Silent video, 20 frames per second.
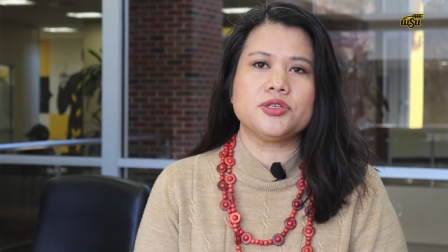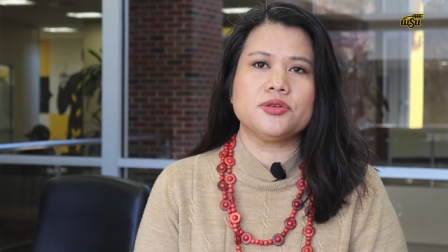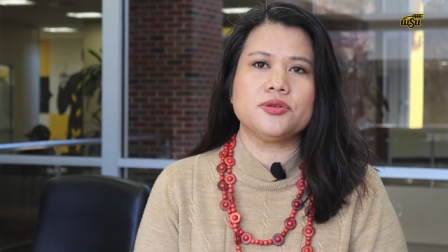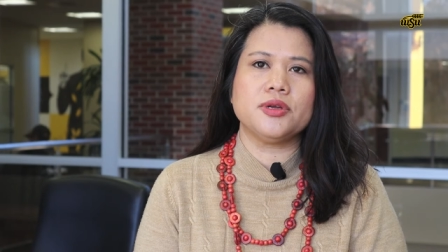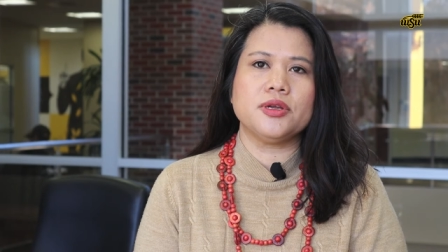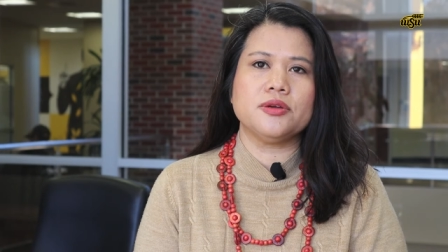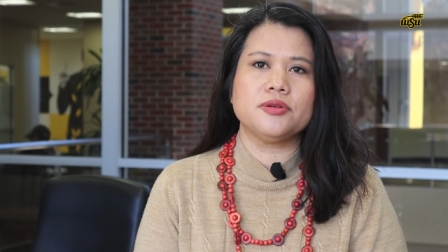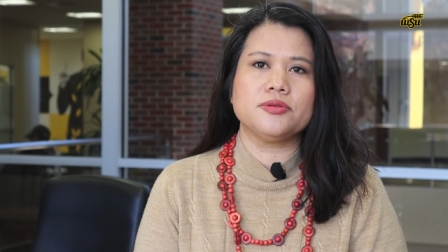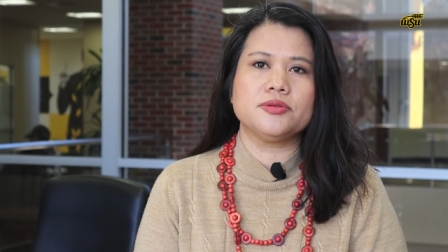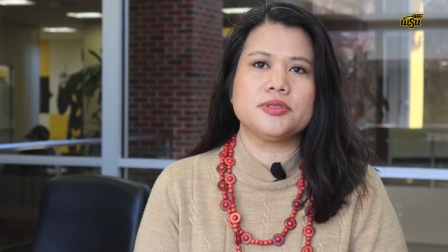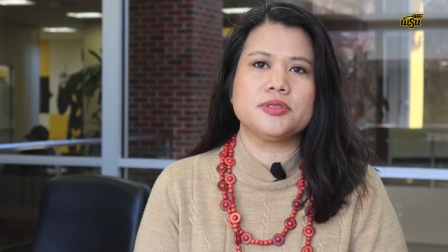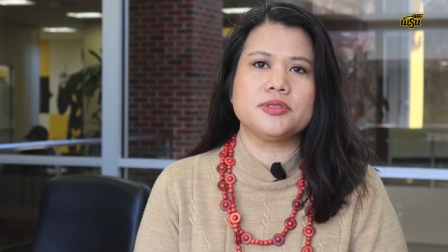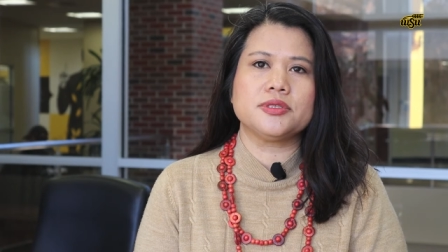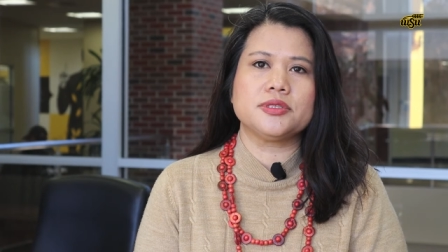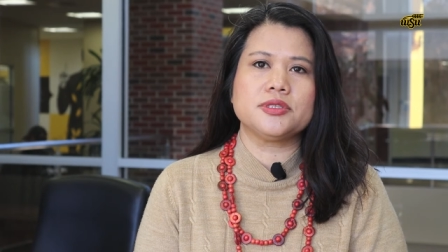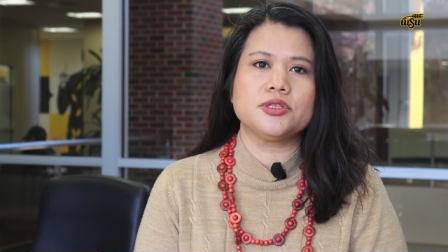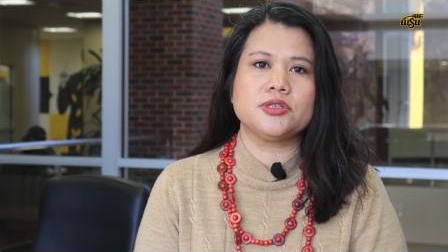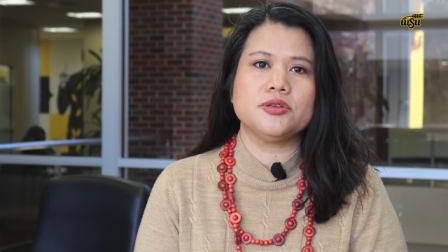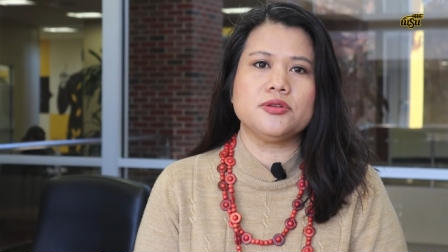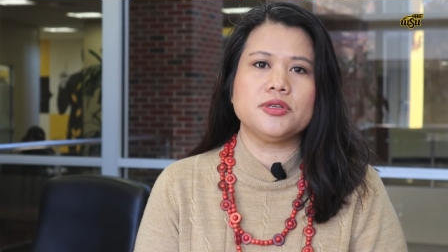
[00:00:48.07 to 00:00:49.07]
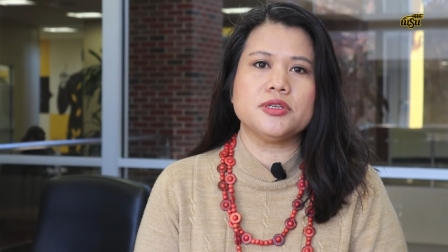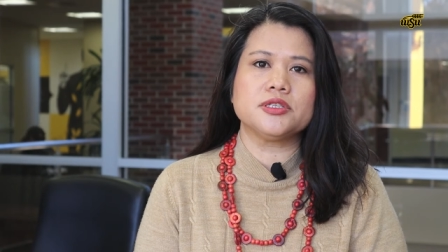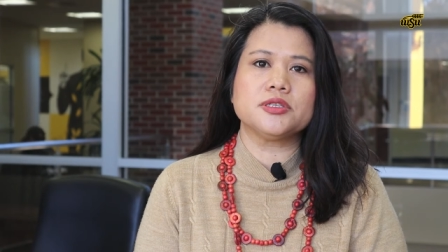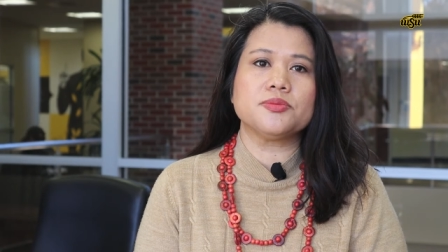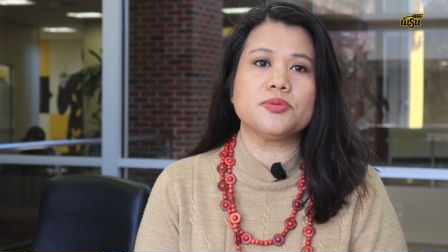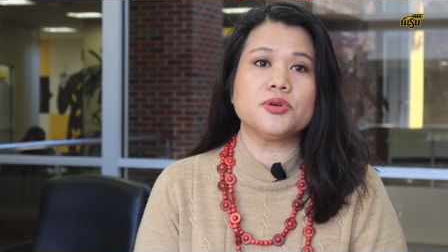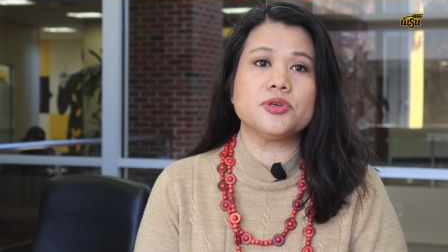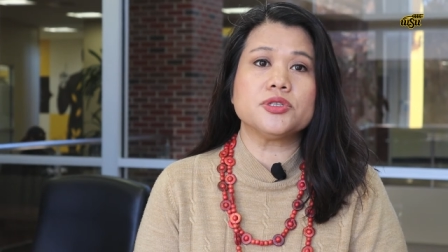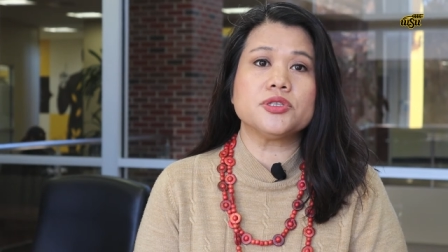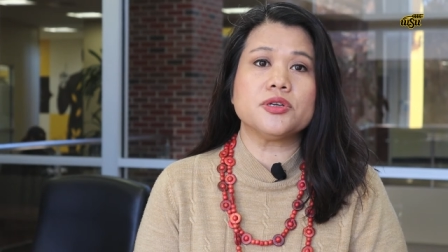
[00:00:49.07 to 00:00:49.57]
TRIO Student
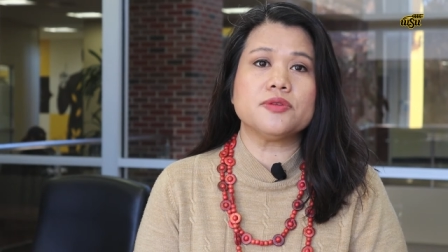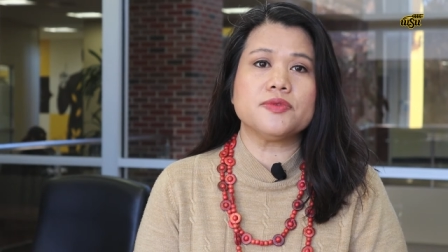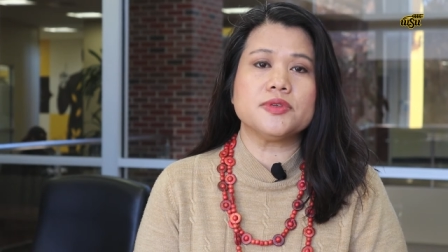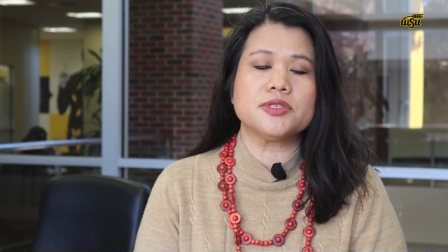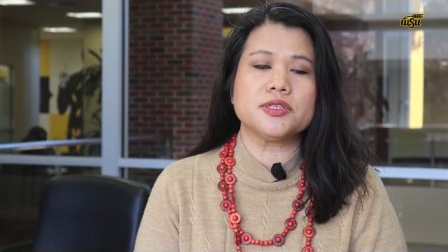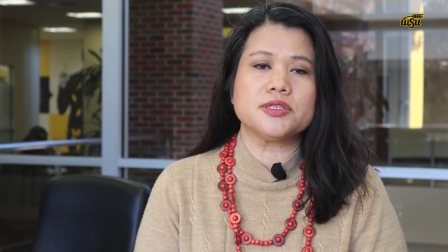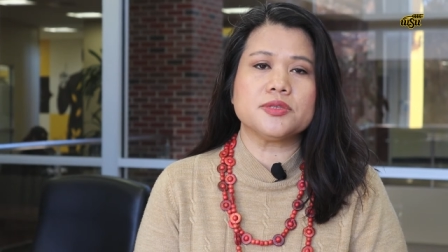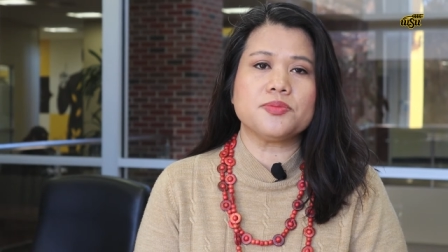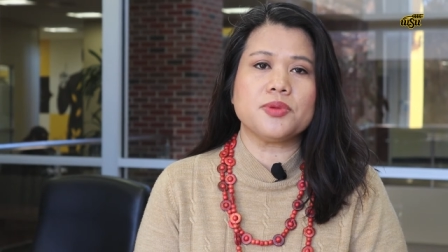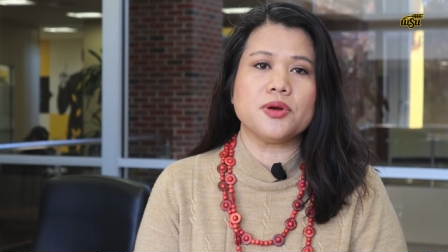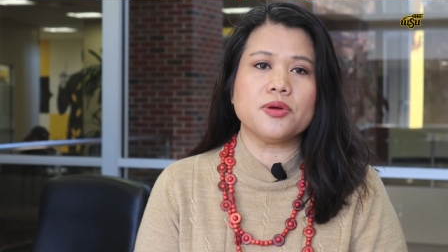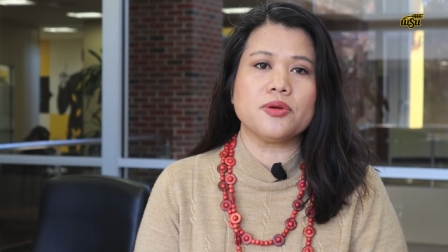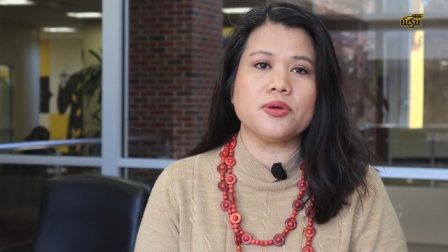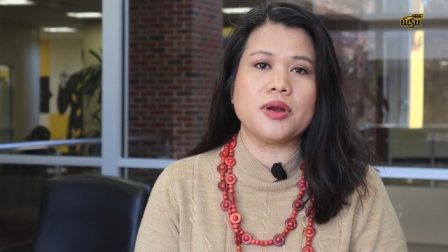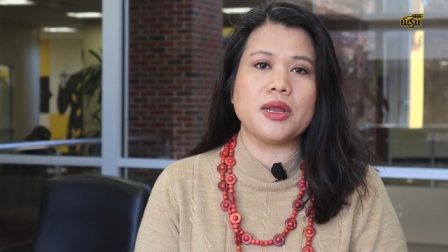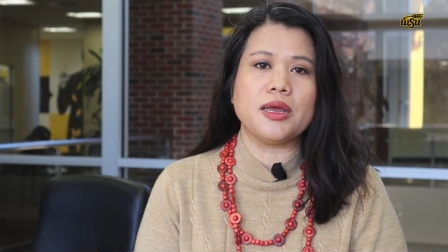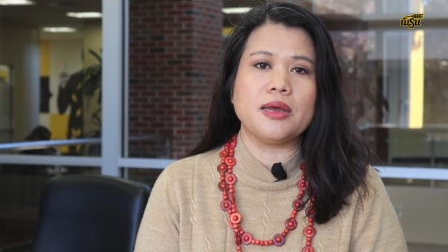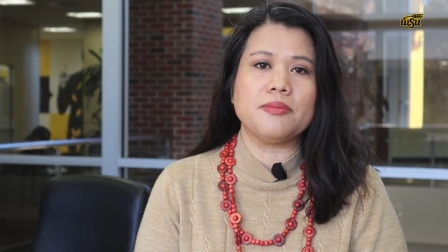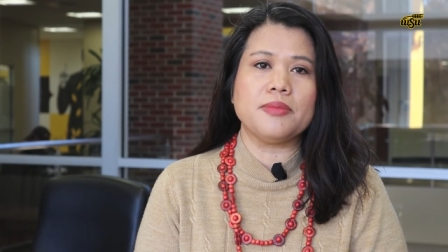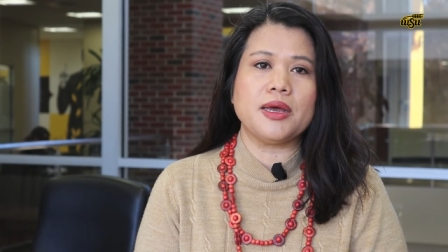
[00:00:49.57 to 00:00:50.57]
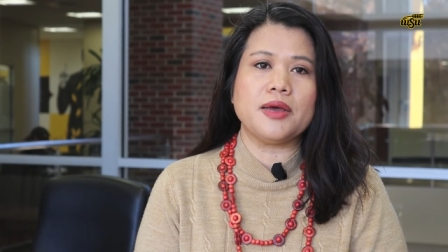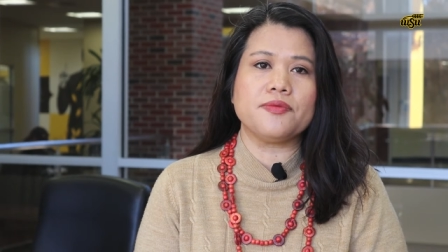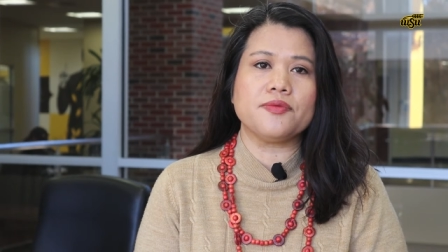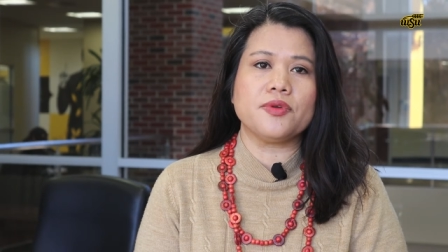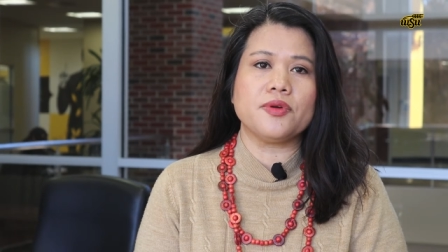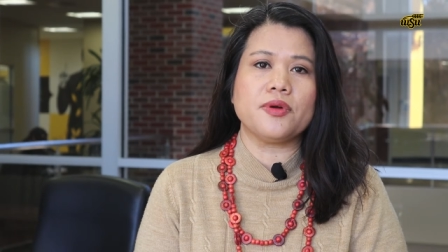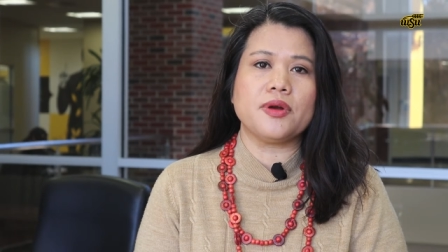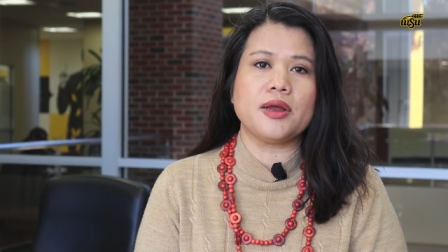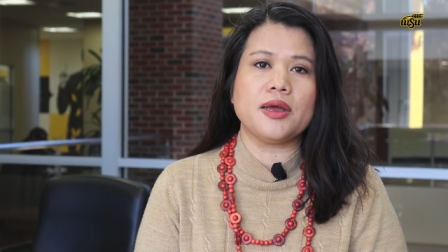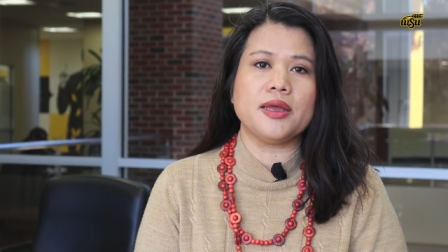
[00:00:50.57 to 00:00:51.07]
Support Services Program
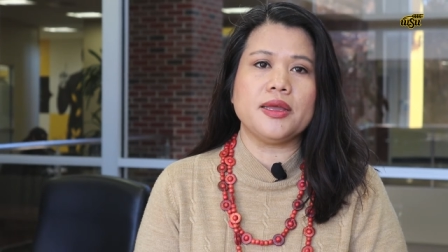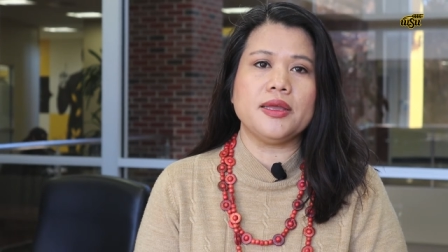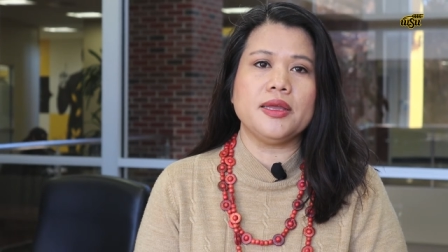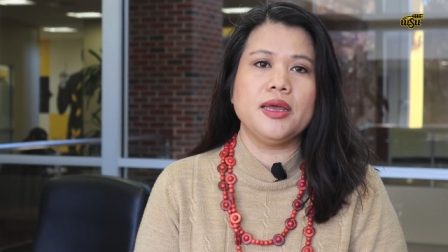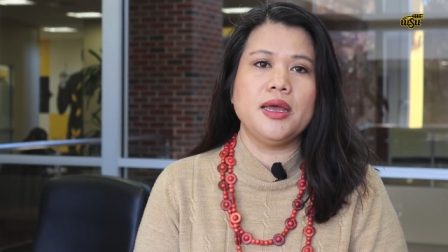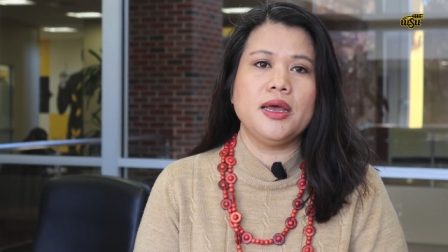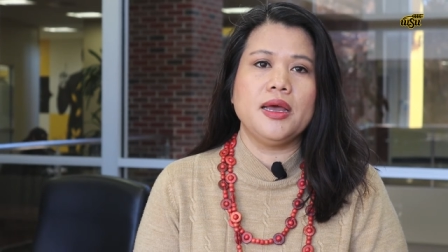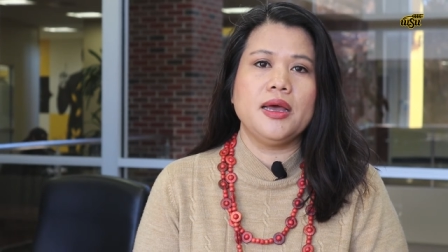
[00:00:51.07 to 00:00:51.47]
after I